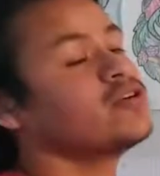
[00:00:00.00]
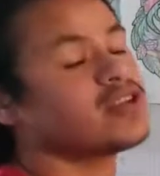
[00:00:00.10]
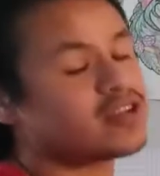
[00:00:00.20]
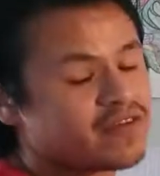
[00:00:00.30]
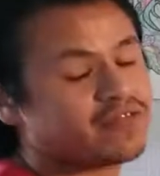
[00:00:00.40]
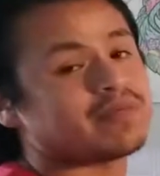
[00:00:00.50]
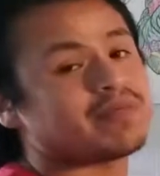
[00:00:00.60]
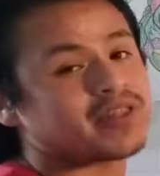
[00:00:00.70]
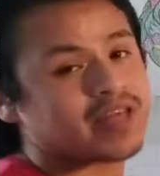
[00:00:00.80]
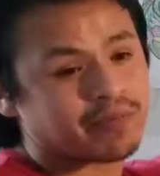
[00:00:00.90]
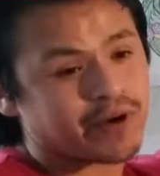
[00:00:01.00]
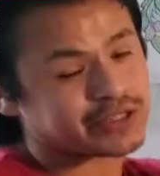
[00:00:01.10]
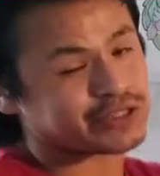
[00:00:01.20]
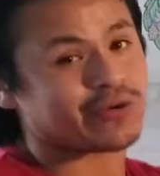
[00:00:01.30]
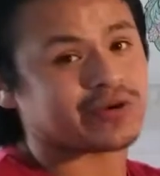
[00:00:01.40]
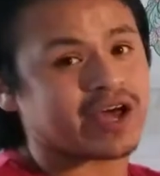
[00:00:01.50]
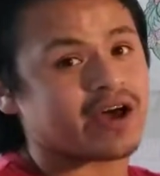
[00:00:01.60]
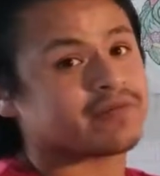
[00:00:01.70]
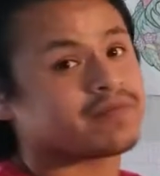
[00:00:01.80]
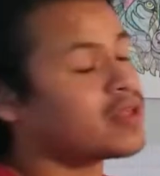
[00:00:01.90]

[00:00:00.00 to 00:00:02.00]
can definitely bet that price is going down.